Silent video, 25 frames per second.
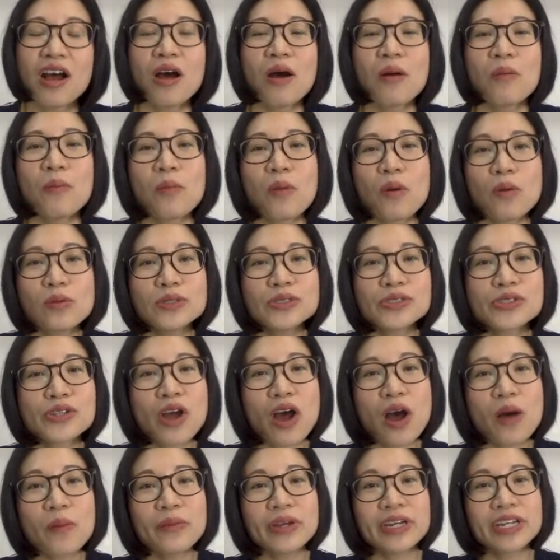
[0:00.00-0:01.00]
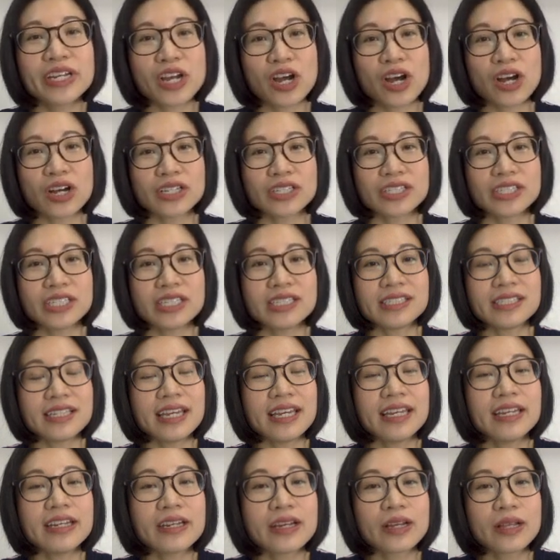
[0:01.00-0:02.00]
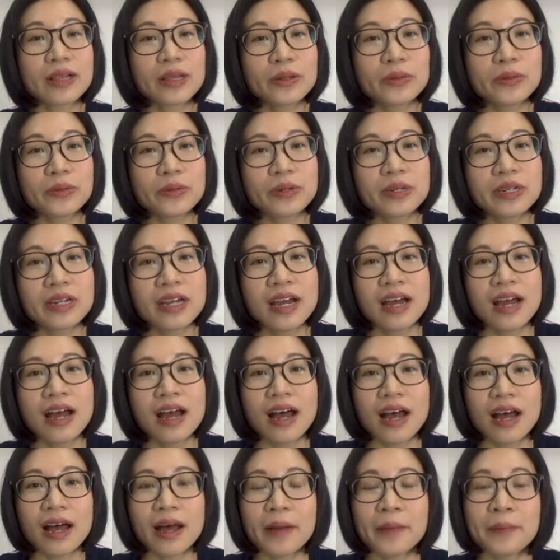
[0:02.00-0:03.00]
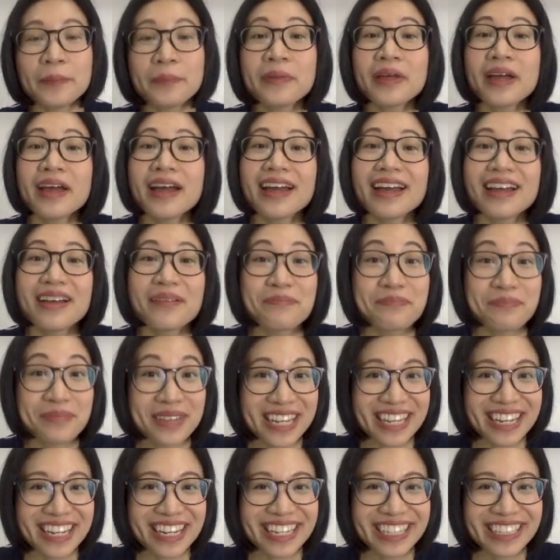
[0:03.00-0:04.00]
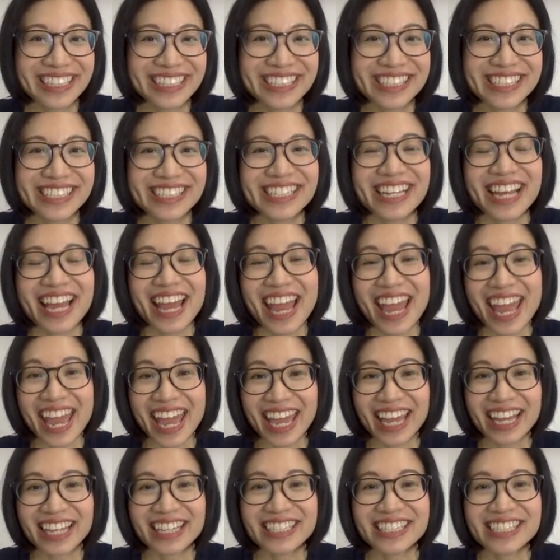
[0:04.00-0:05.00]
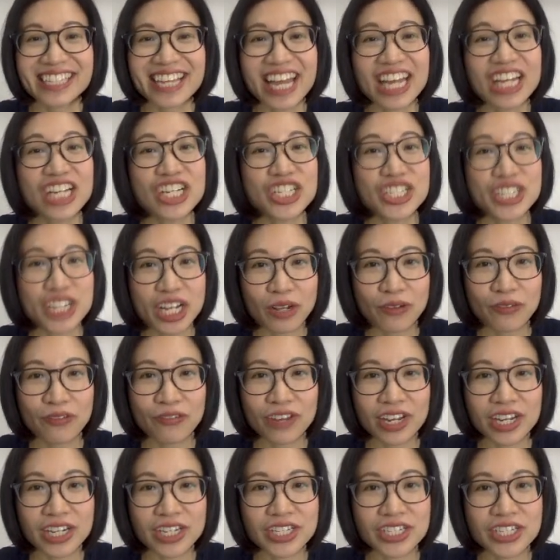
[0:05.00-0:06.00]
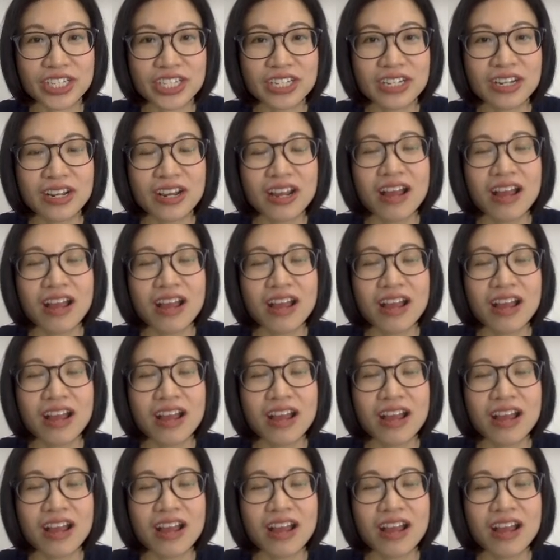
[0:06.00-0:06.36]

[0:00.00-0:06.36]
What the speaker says: Most common causes include peanuts, eggs, and shellfish.